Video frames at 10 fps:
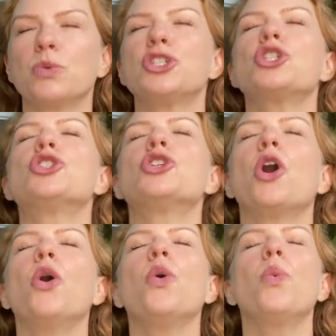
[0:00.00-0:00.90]
was
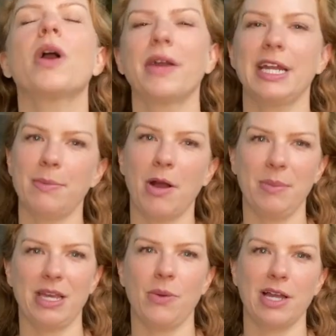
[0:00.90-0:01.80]
so worried
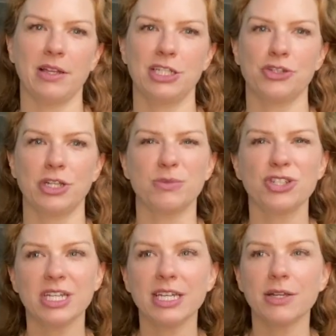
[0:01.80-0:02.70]
about me going on this trip.
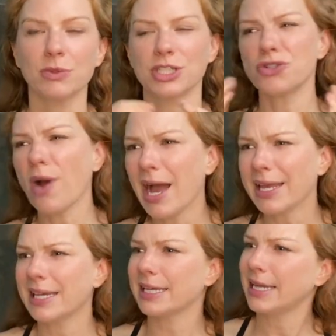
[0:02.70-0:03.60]
She was
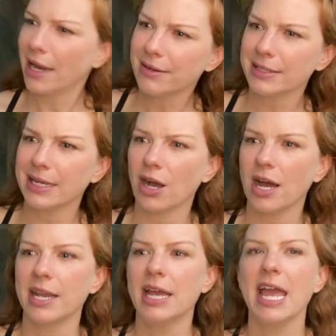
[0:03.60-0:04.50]
crying and carrying
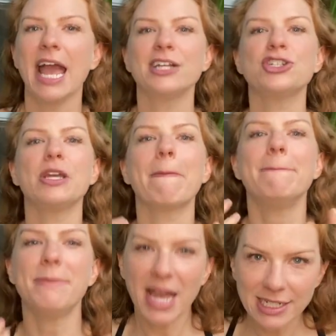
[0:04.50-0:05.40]
on, and she
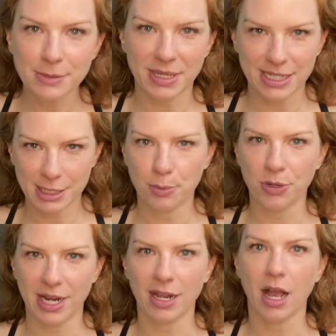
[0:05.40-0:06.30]
begged me to
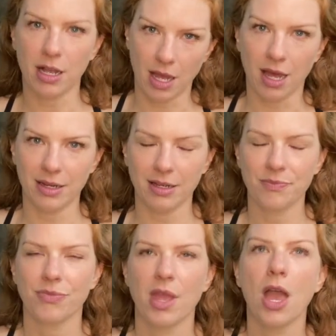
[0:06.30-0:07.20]
bring a gun,
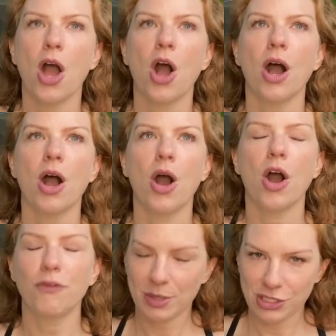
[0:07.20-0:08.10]

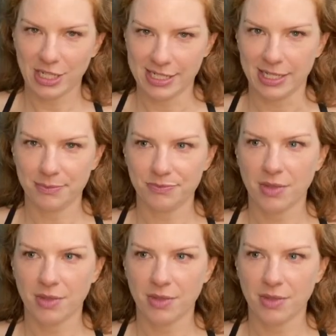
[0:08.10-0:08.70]
of which I did.